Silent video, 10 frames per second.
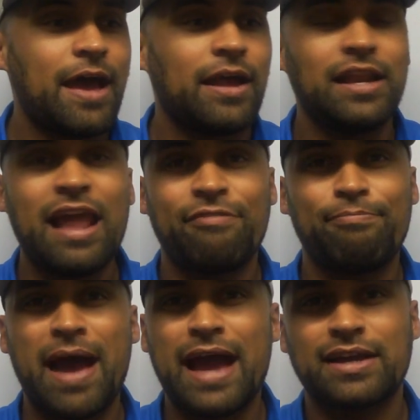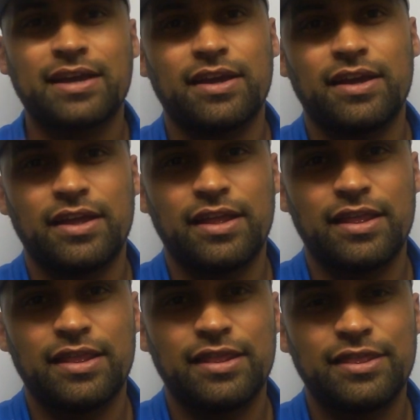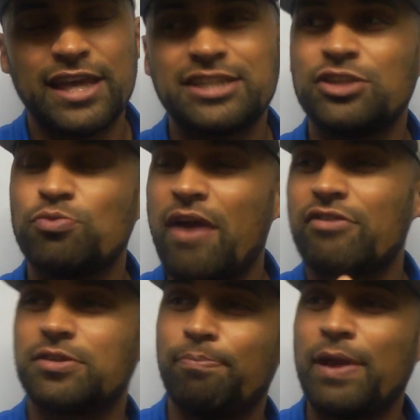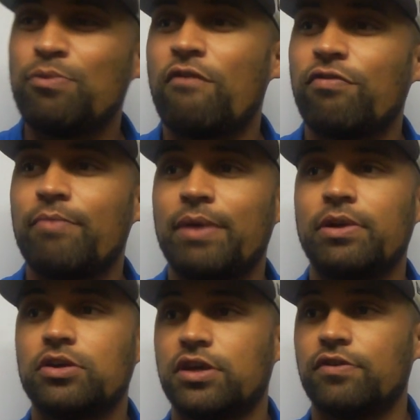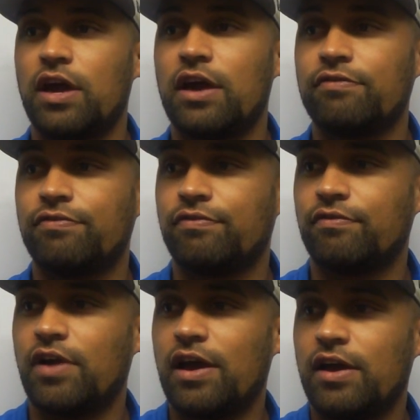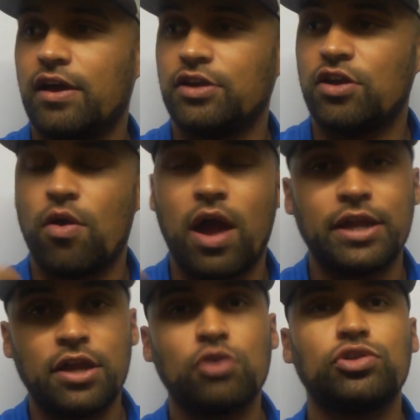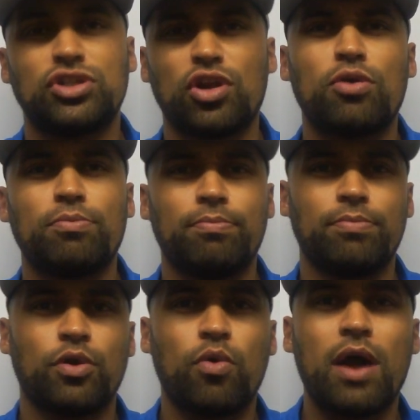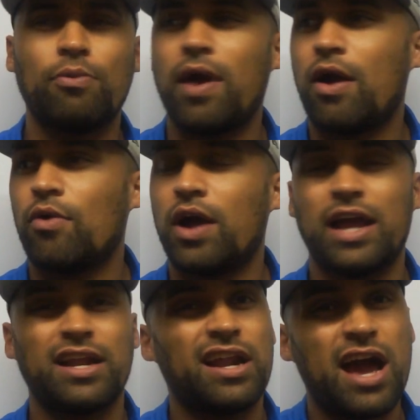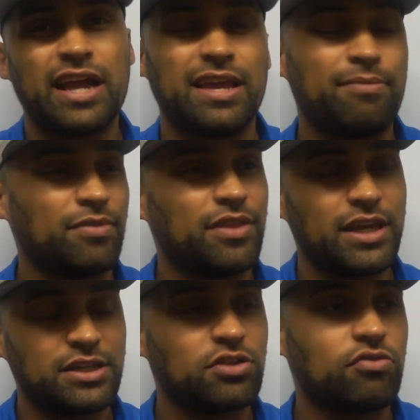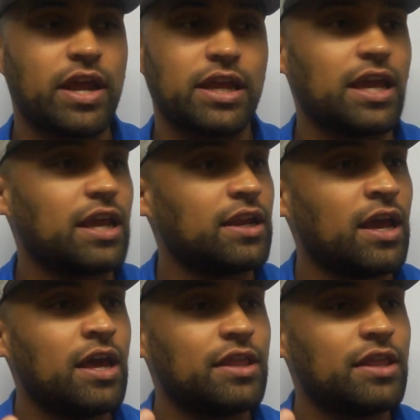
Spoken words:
Left back, this is where it's a big one for me because I know Schlupp quite well and I like him. Think he's a great kid.